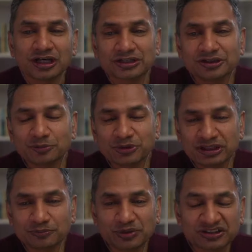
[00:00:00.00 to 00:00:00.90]
You
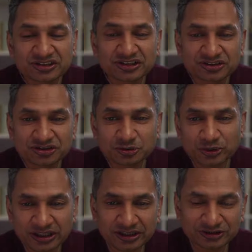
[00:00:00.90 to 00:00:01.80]
bring biscuits to
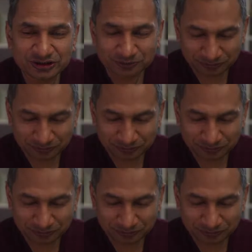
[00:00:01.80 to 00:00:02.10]
eat